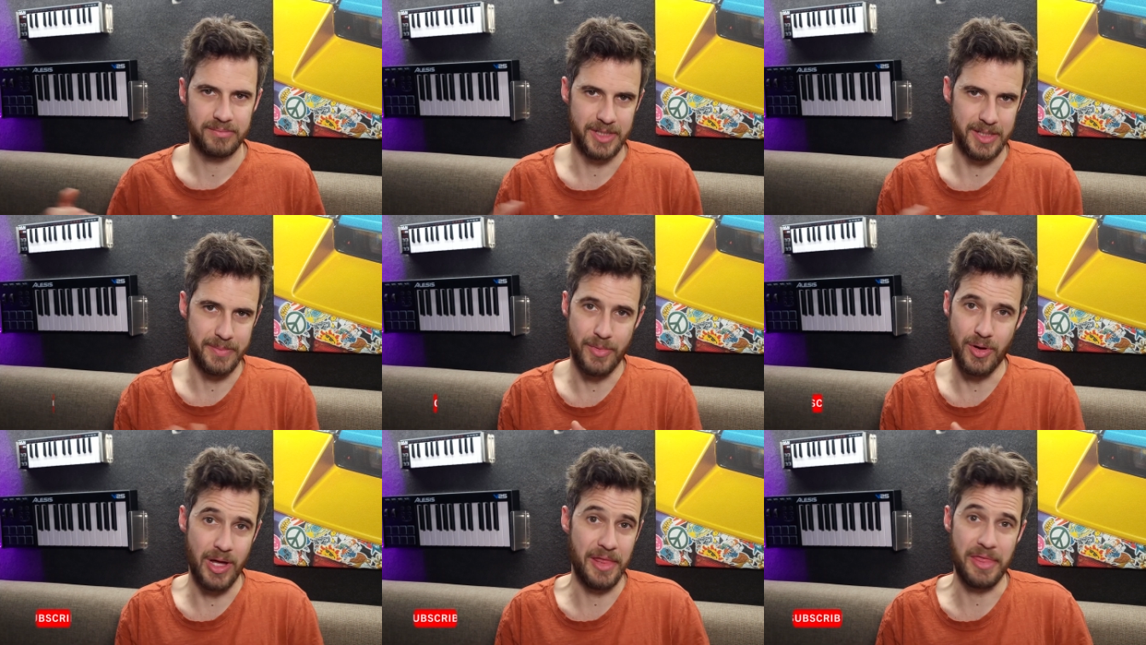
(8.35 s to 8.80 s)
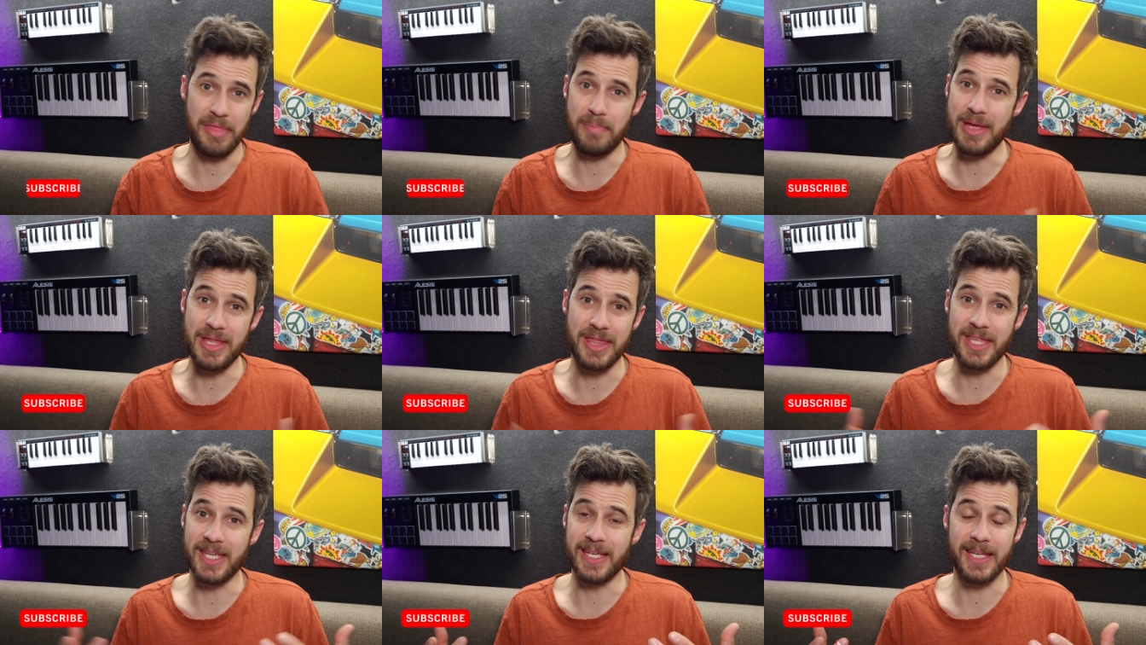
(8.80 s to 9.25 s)
You might
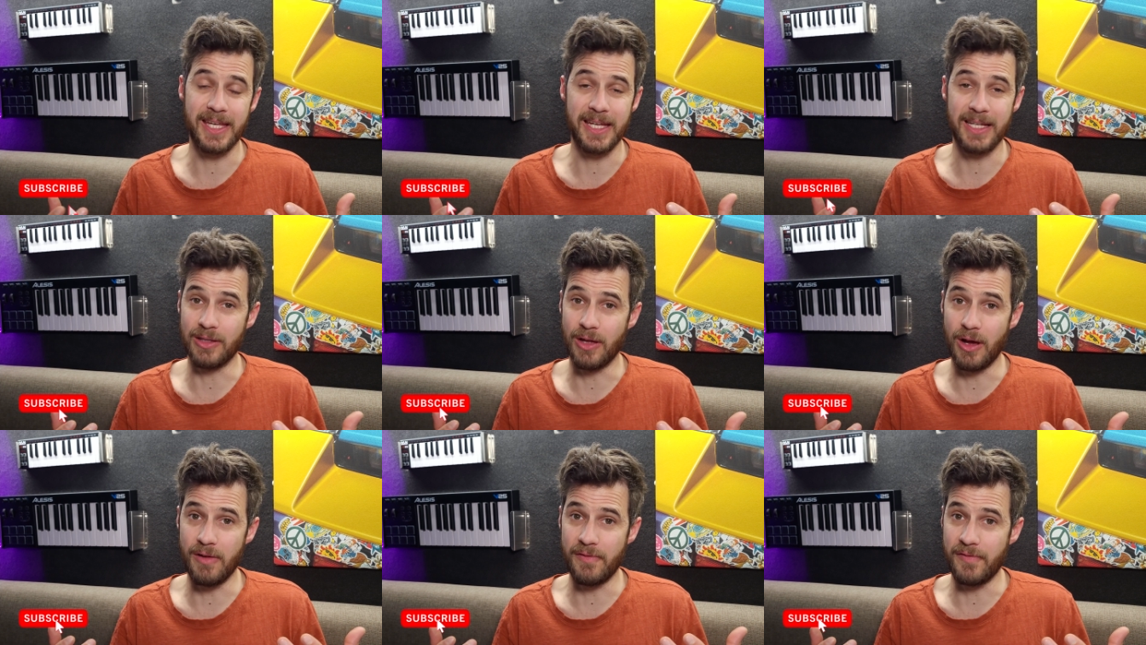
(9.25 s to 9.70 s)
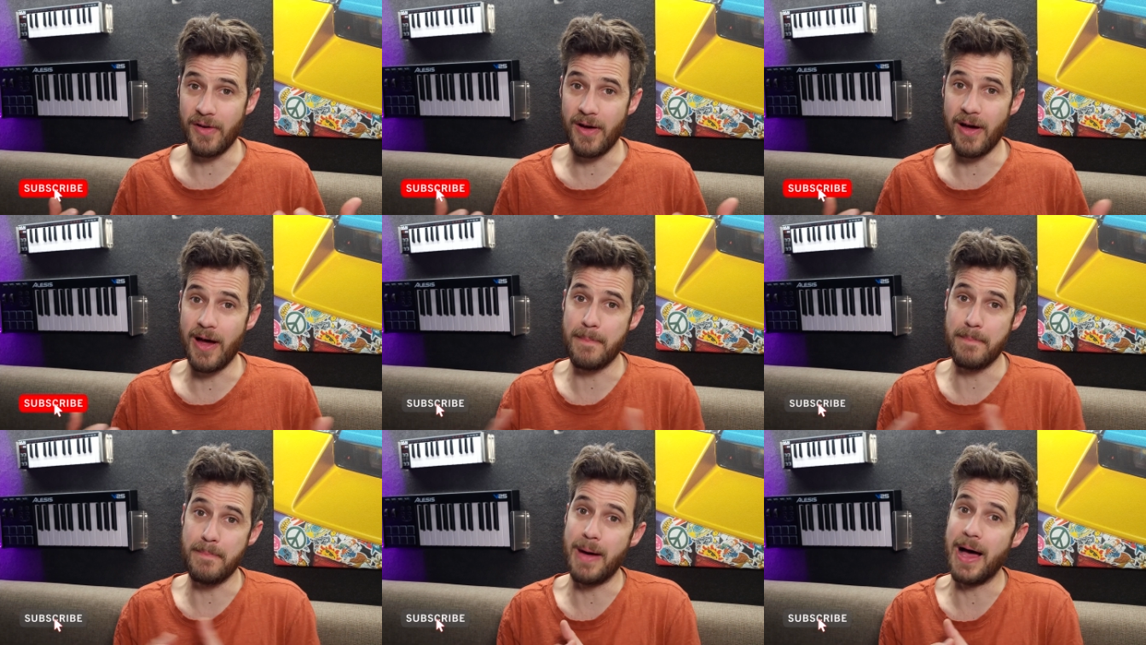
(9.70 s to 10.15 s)
be thinking
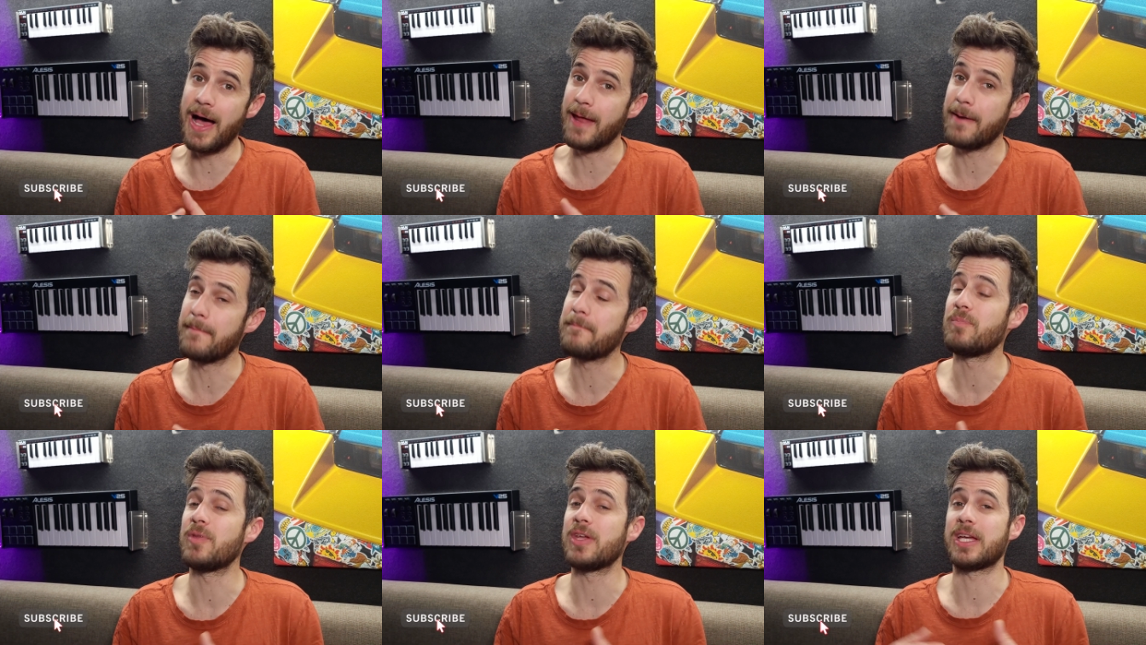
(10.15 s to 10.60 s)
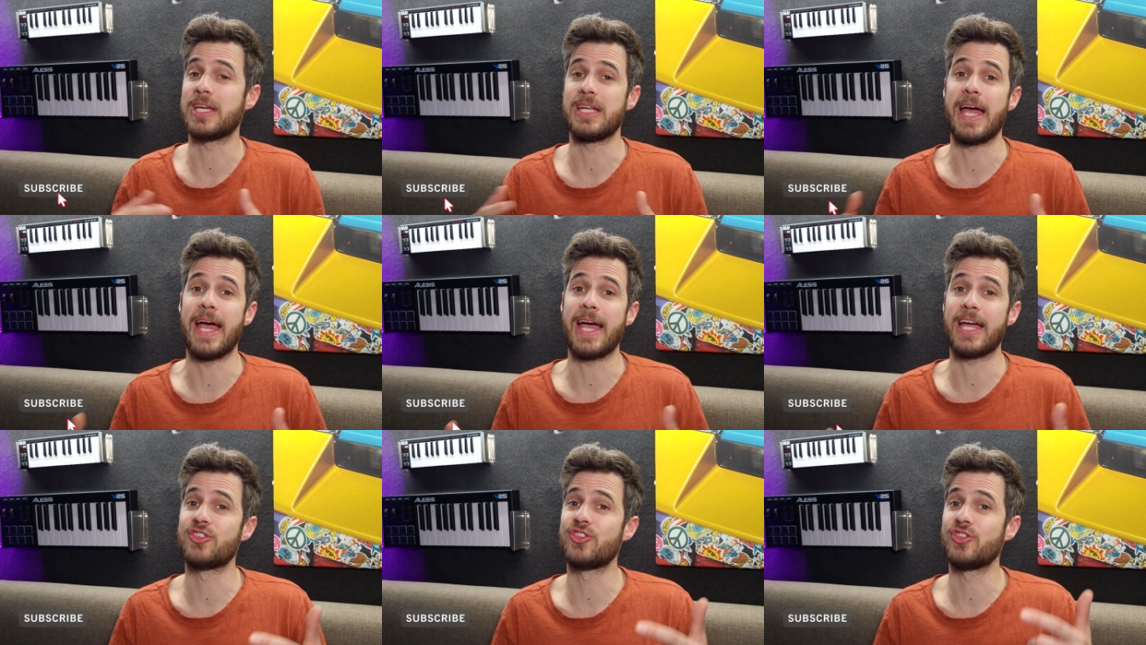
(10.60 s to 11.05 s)
lo-fi, but it
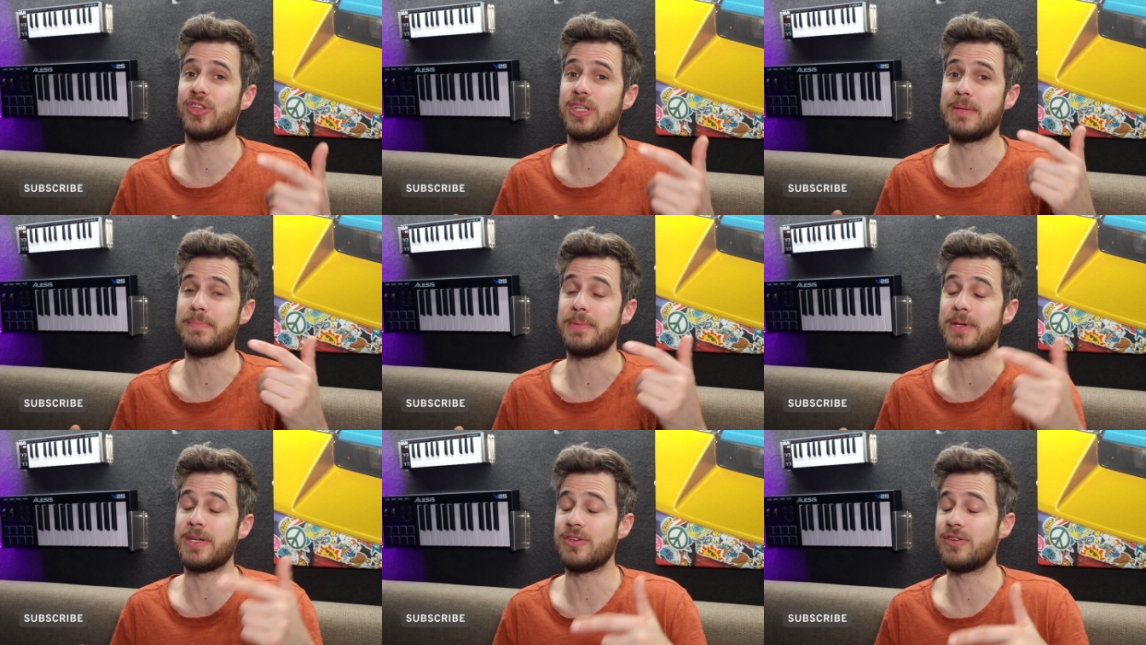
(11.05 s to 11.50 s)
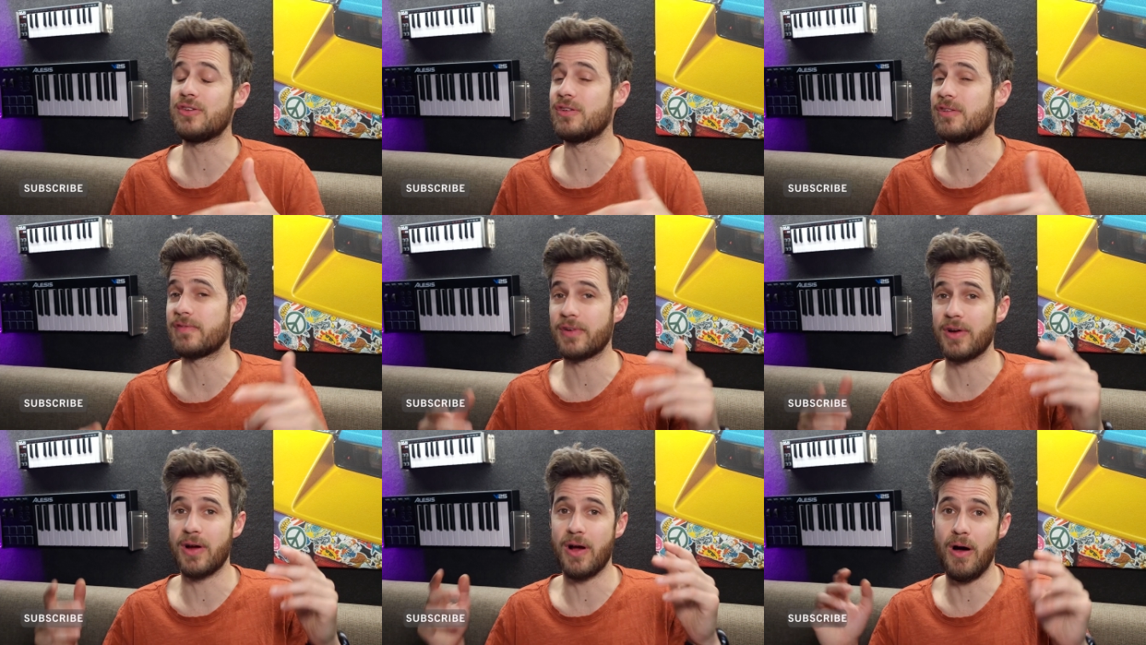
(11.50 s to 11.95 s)
can actually be
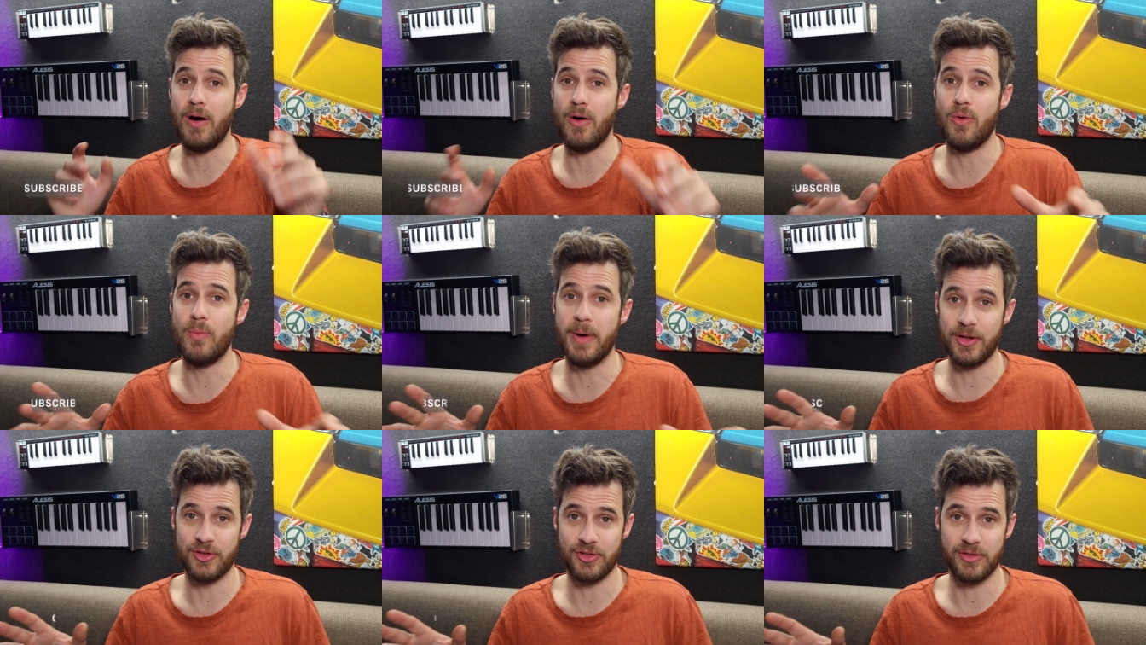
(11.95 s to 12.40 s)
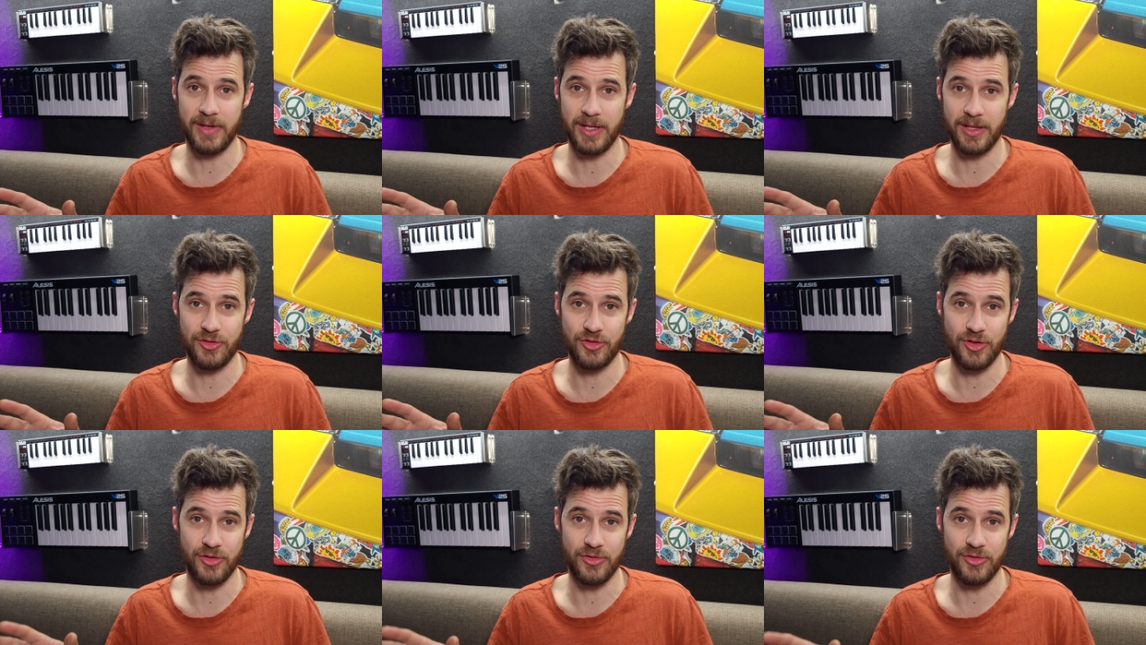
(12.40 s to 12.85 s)
used for a whole bunch of
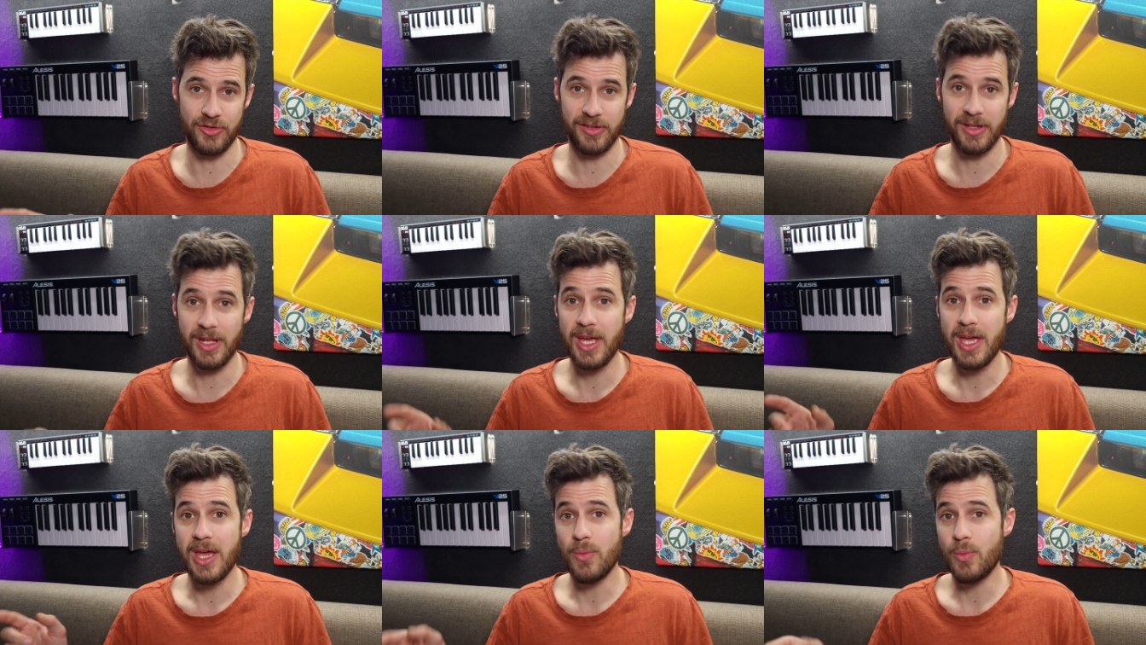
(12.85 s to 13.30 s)
other genres,